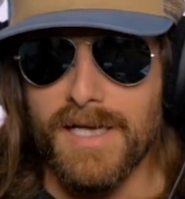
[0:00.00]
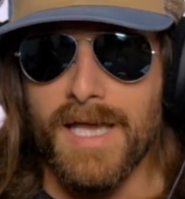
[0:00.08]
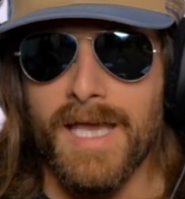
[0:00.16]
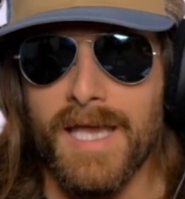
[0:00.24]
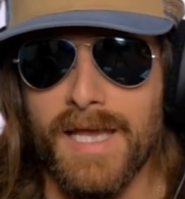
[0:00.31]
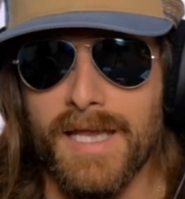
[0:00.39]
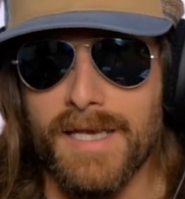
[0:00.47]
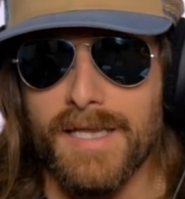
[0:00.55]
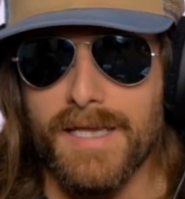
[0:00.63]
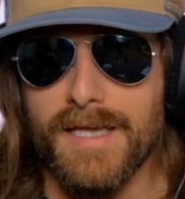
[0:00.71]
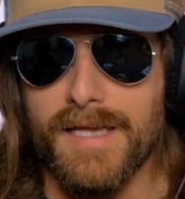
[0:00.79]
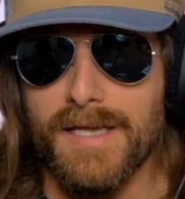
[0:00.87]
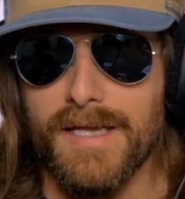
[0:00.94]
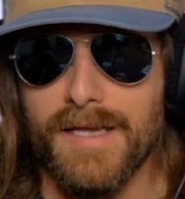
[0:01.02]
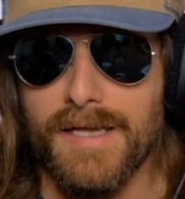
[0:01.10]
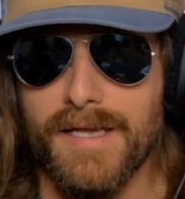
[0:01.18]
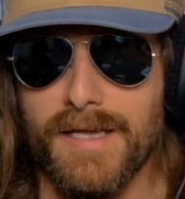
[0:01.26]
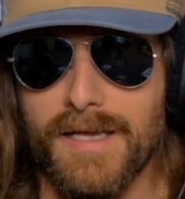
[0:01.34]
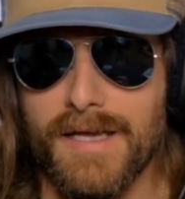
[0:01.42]
And
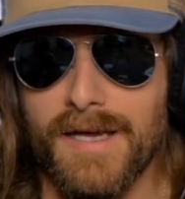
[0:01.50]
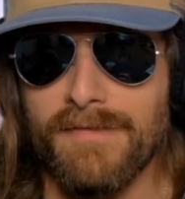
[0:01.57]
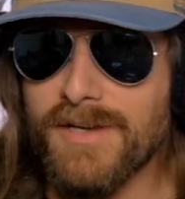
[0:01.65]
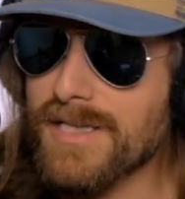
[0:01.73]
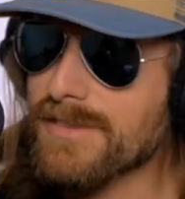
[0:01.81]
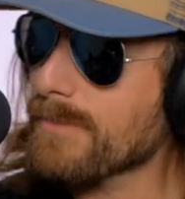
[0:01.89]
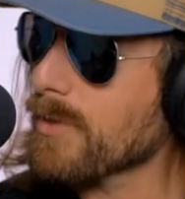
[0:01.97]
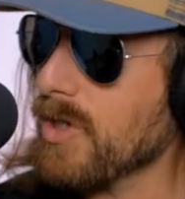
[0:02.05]
I've got some